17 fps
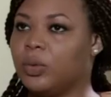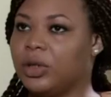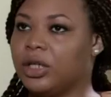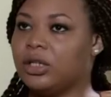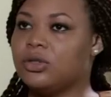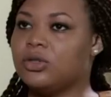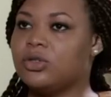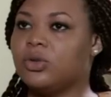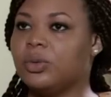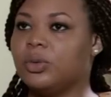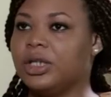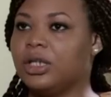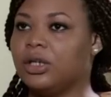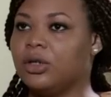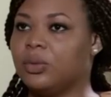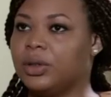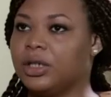we can
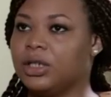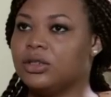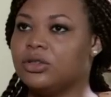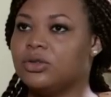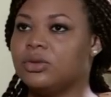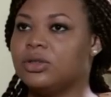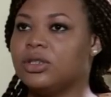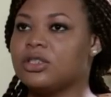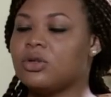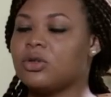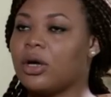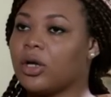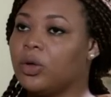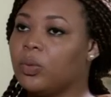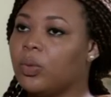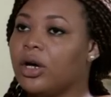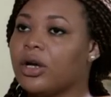tweak, we can do this, or
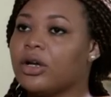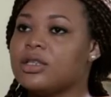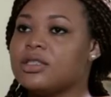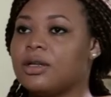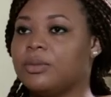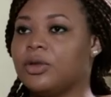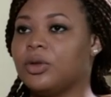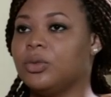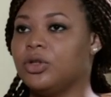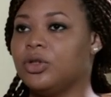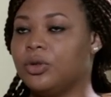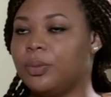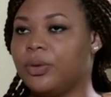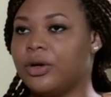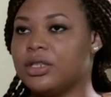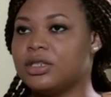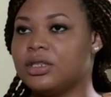I can work on something with
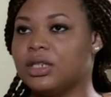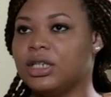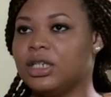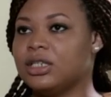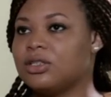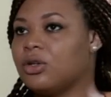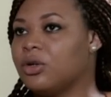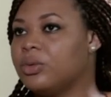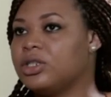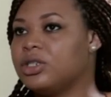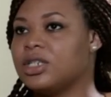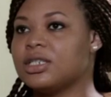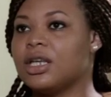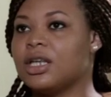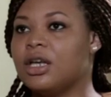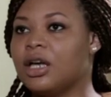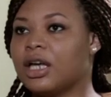you personally. It's always
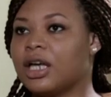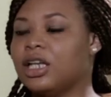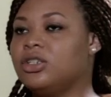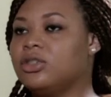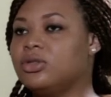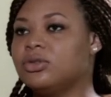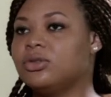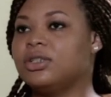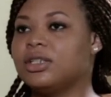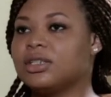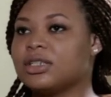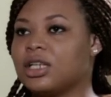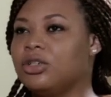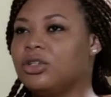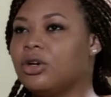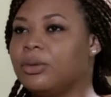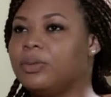just, can you do
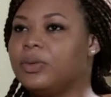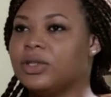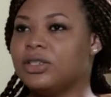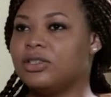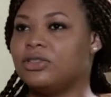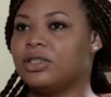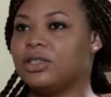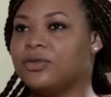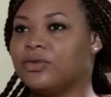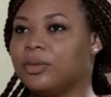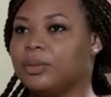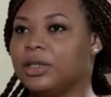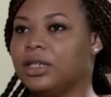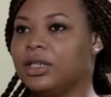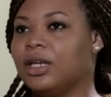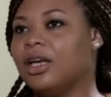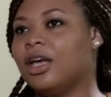this? Can you copy this dress for
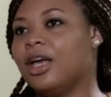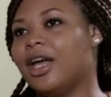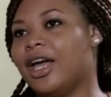me?